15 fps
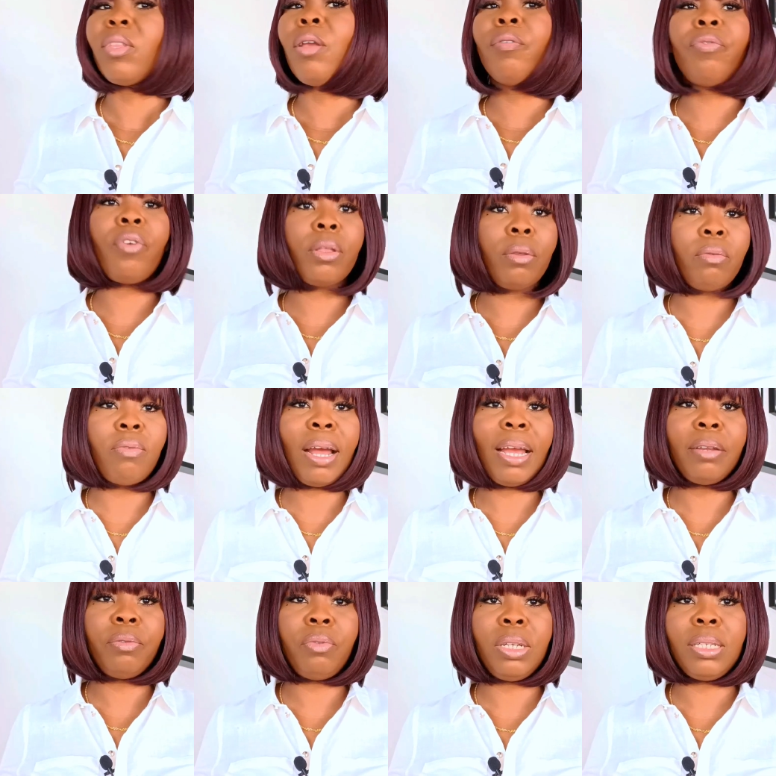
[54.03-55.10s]
for the right
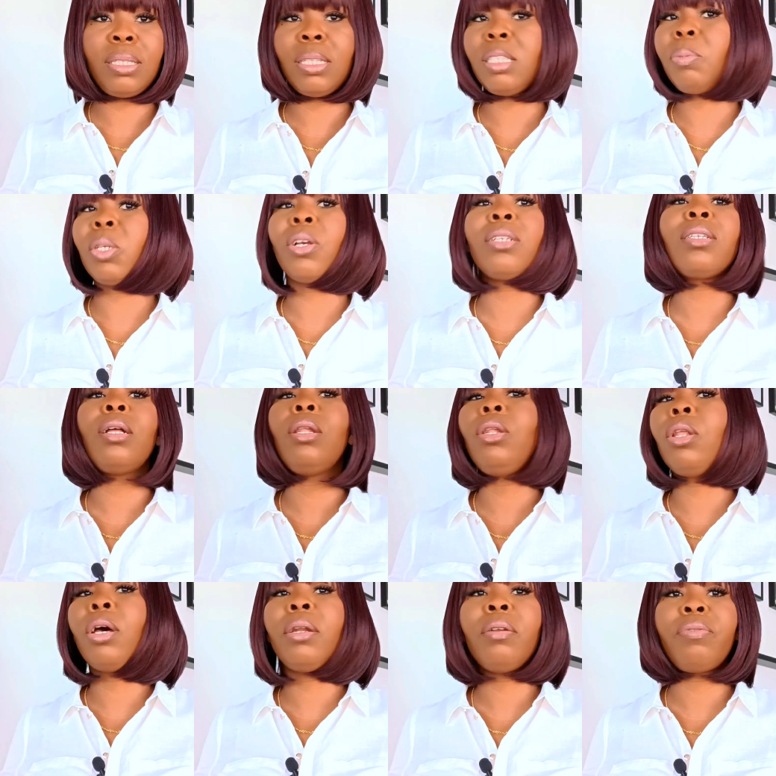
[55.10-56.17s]
reasons, because a lot
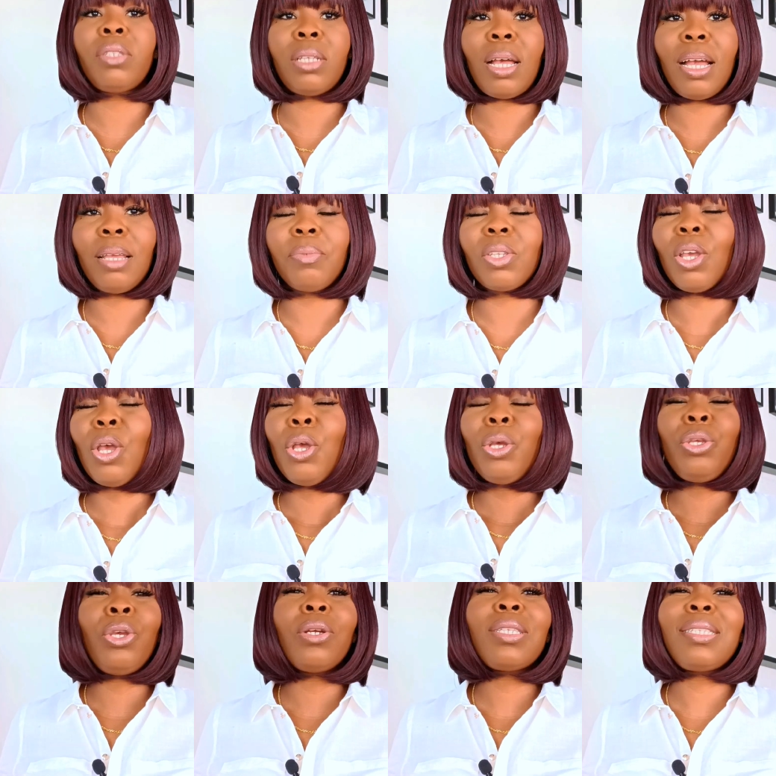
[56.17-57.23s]
of times
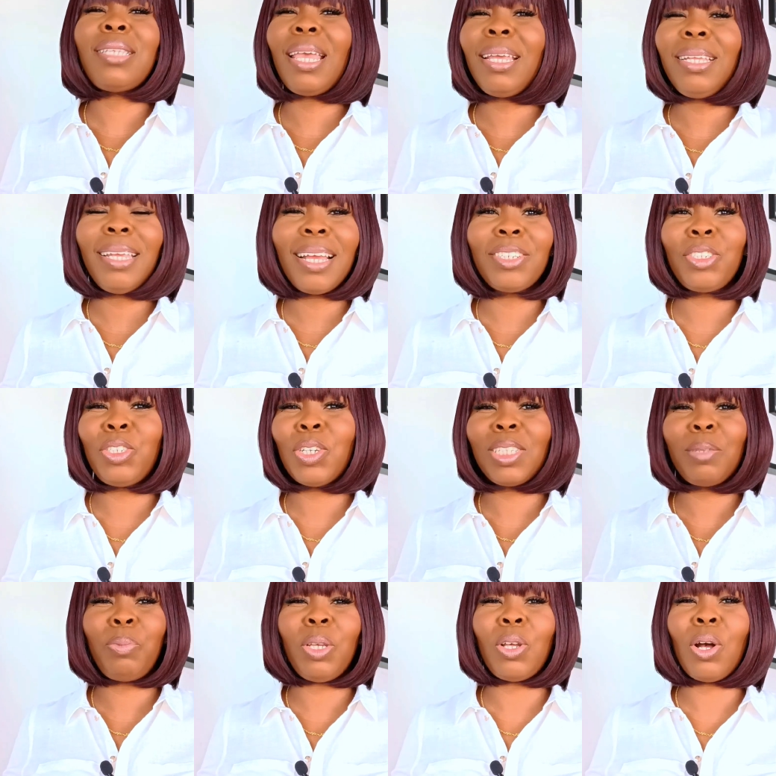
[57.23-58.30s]
you're saying yes just
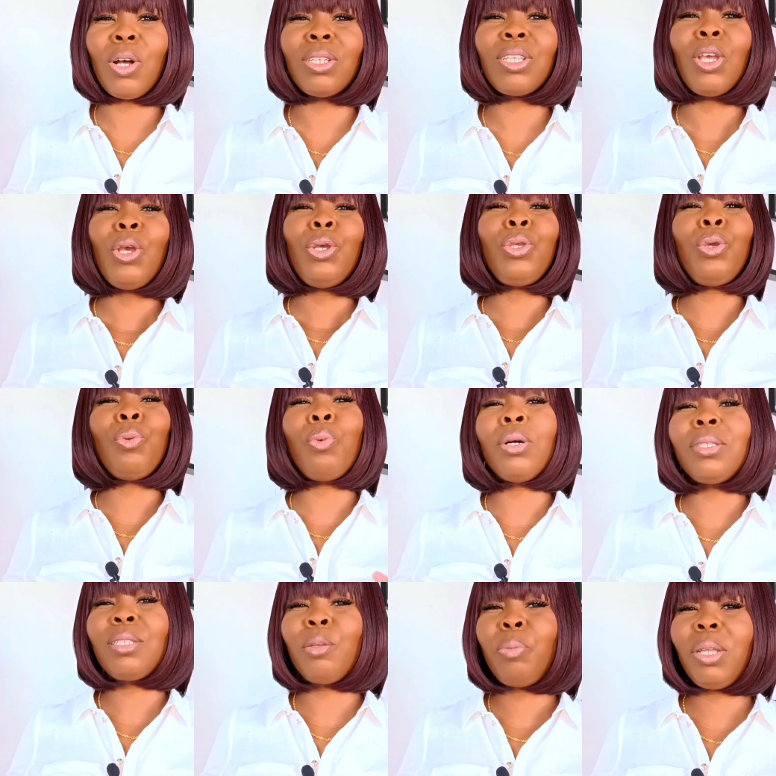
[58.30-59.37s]
because you want to
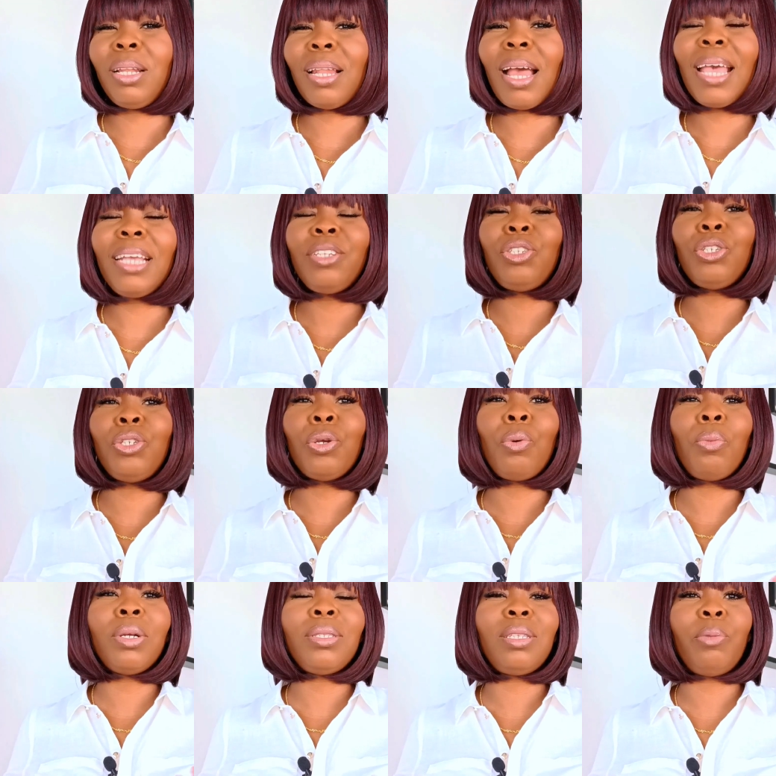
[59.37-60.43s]
be liked, you don't want
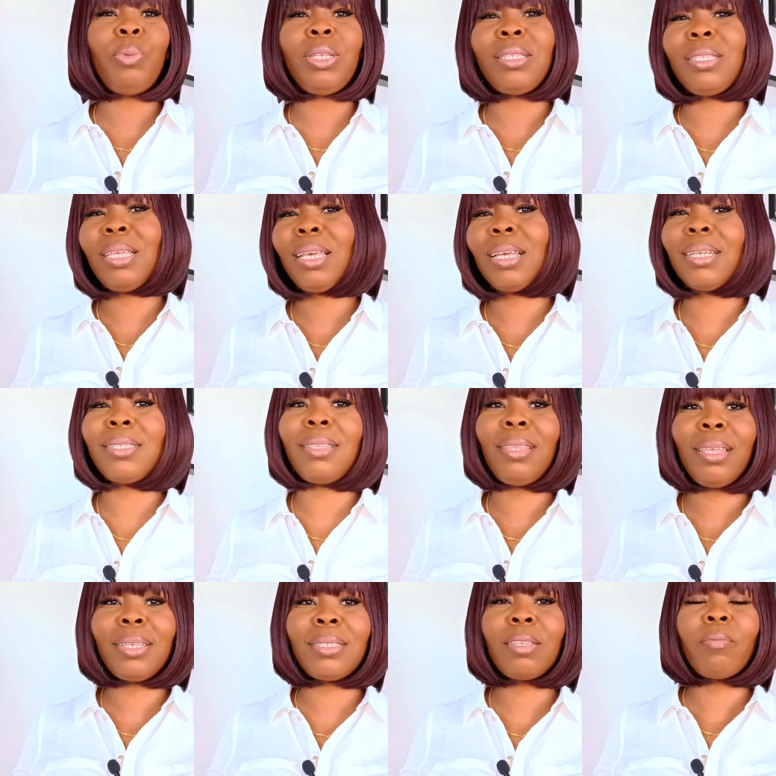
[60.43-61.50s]
to be seen as this
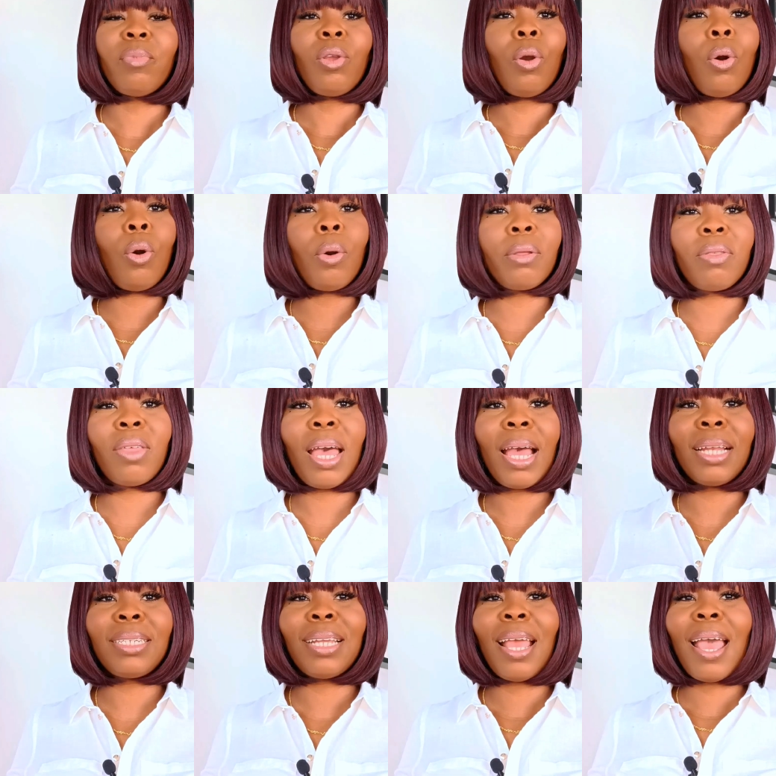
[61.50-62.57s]
or that,
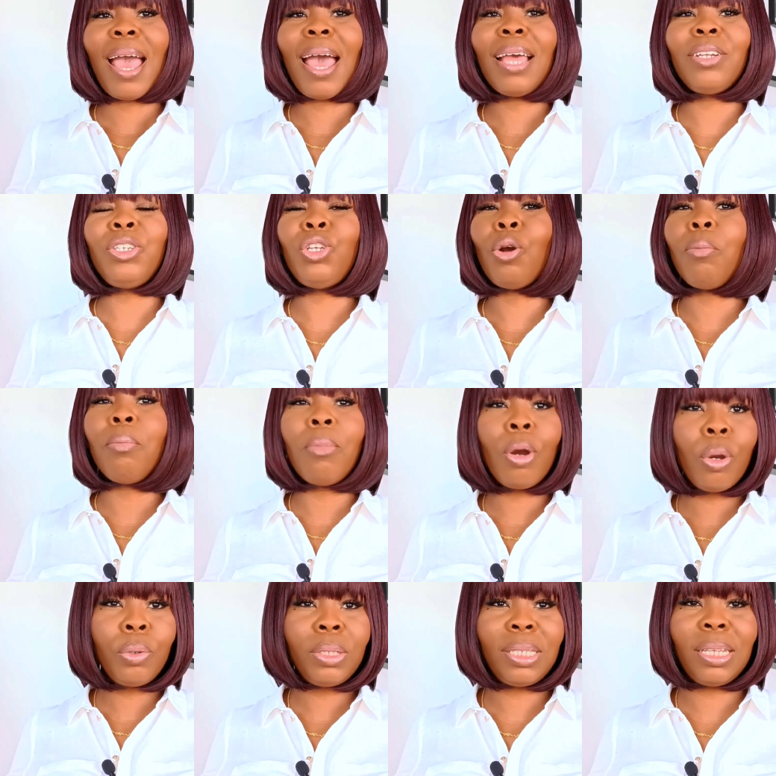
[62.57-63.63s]
and your
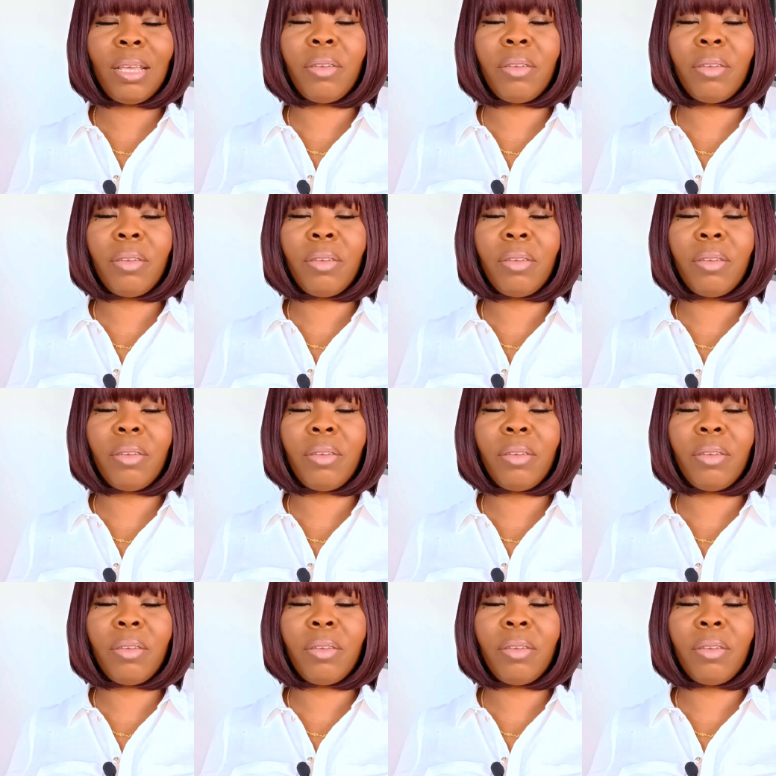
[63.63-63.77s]
motive